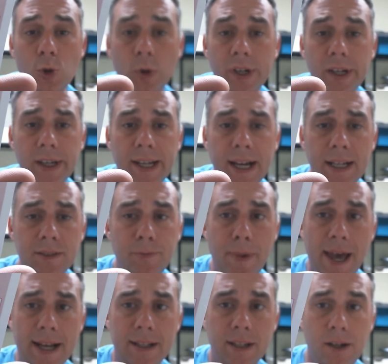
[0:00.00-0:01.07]
doing a Cod's
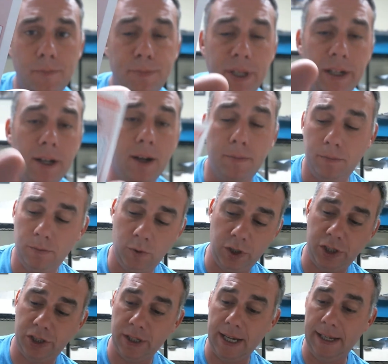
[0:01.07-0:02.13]
back that are beat up,
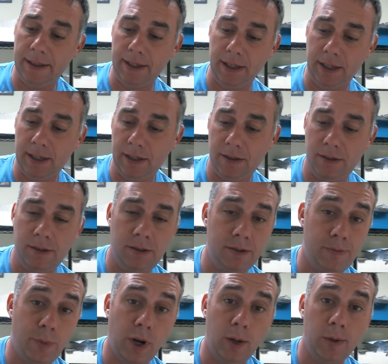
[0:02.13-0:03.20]
which I think is
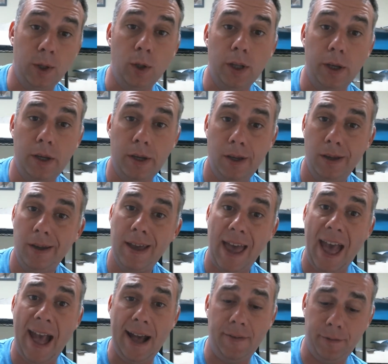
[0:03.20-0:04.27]
probably like
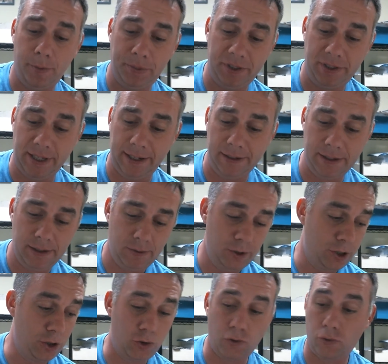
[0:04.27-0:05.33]
half a percent,
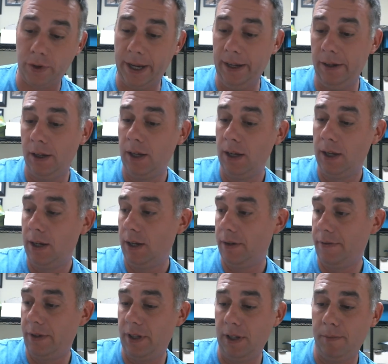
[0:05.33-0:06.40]
which is great
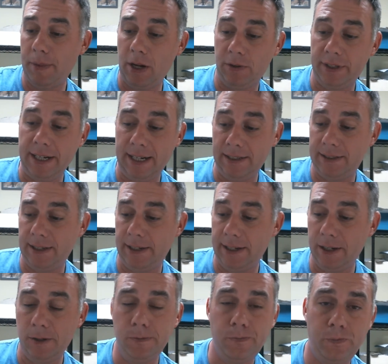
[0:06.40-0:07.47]
for the amount that I
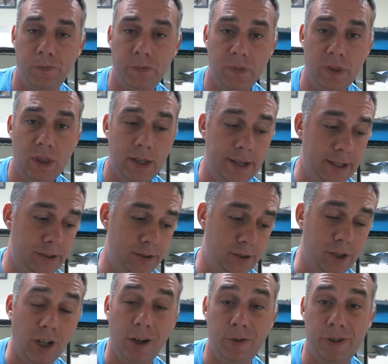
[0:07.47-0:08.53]
send out. I
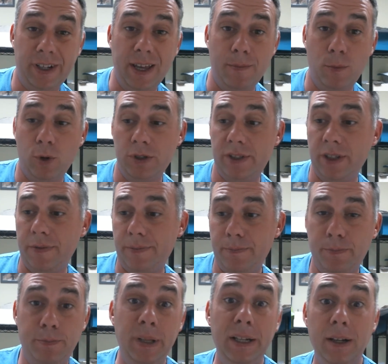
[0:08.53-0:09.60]
thought I would get more stuff
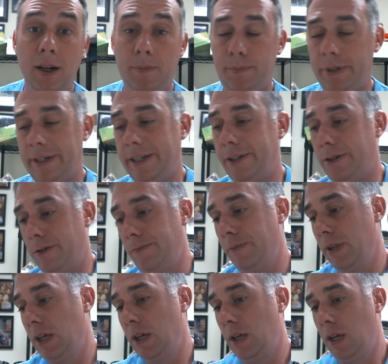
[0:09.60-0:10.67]
beat up, but I don't.
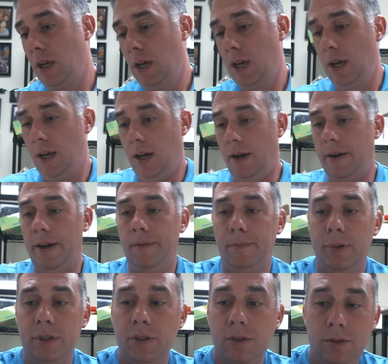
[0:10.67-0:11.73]
Alright,
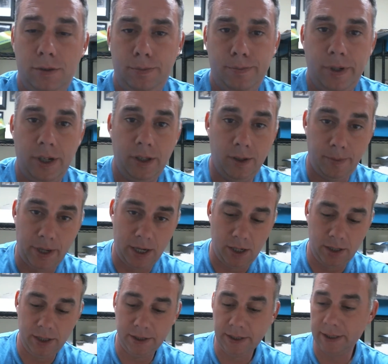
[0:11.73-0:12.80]
put those behind the
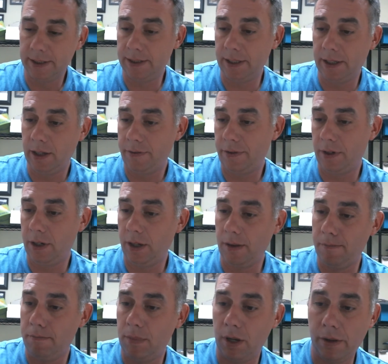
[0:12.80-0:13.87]
pile. That's going to sit there for
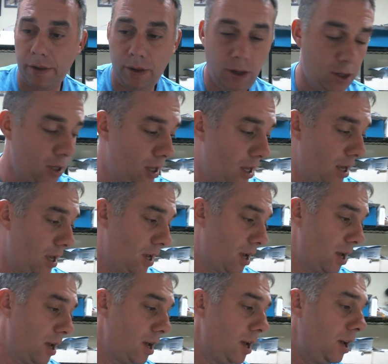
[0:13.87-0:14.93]
another month.
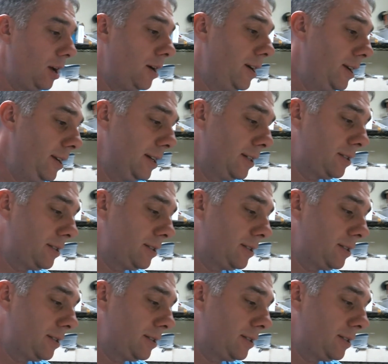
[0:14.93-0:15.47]
Alright,